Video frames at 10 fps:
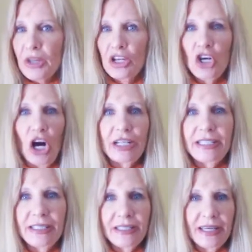
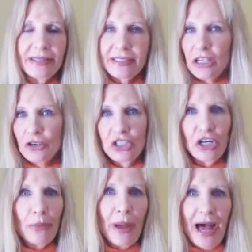narcissists,
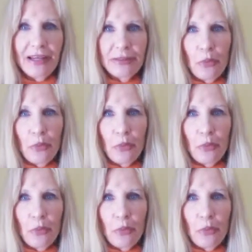sociopaths,